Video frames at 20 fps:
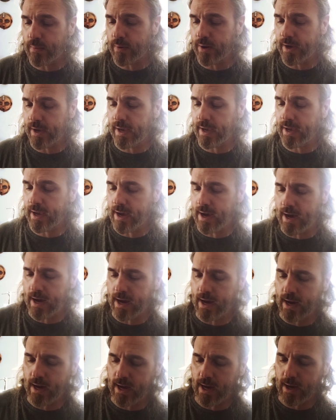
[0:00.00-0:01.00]
way.
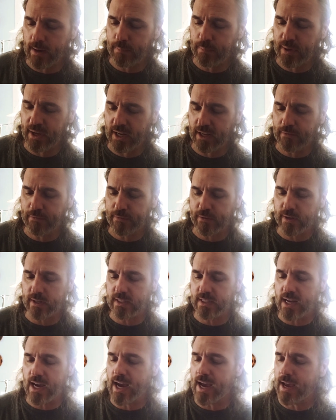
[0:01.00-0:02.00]
Uh, Pity for
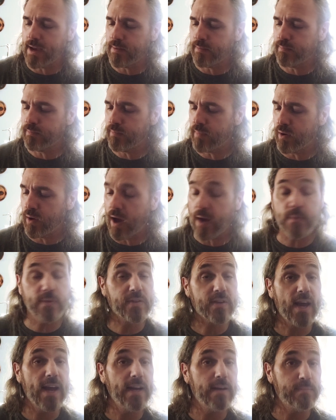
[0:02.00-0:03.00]
a Dime, I
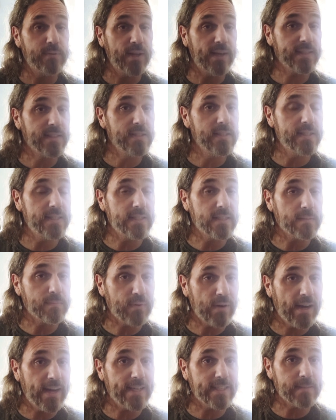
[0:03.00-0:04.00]
was kind of pleasantly
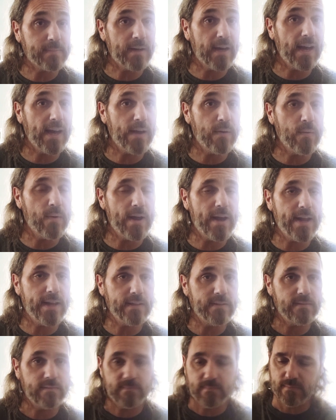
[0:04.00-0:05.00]
surprised by
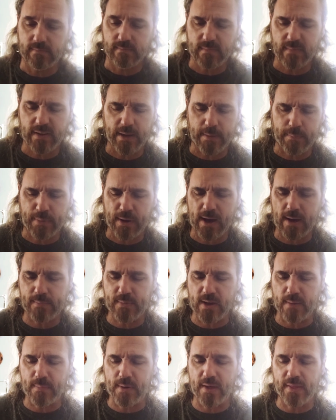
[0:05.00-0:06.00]
when it
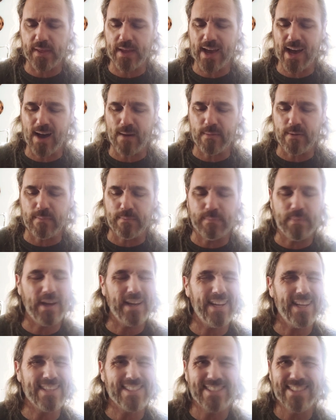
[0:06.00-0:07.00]
popped up on the album,
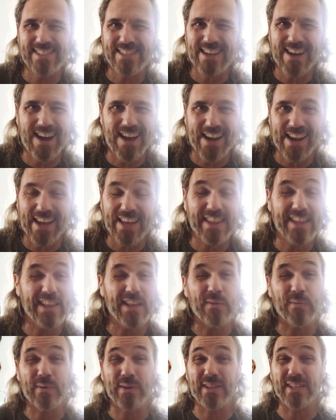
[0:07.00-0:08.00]
but it's not anything
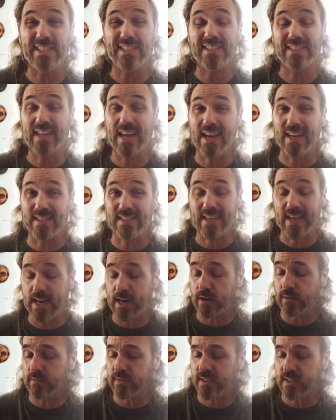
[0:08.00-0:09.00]
that really stands
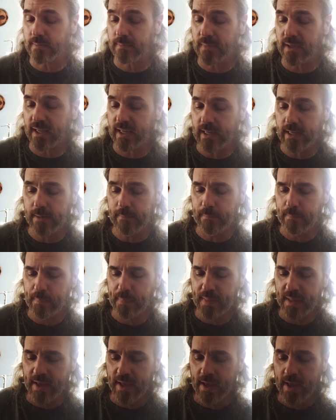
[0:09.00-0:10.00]
out to me.
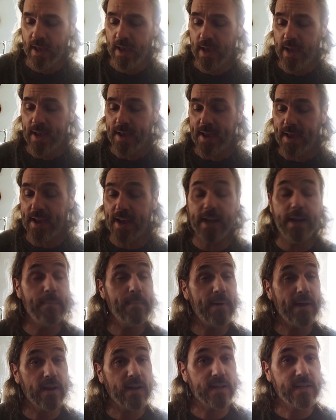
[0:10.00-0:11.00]
In
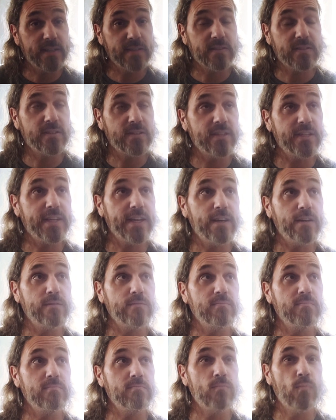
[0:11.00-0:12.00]
America stood
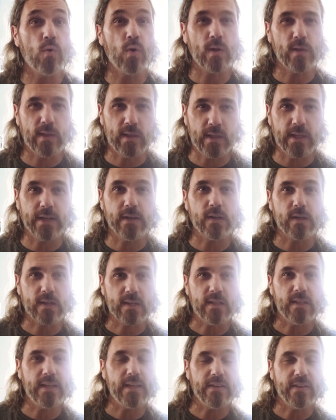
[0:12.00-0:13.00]
out more
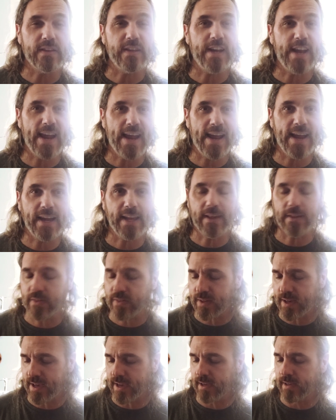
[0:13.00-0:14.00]
lyrically than
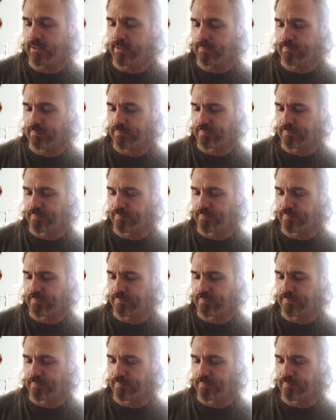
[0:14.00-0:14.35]
anything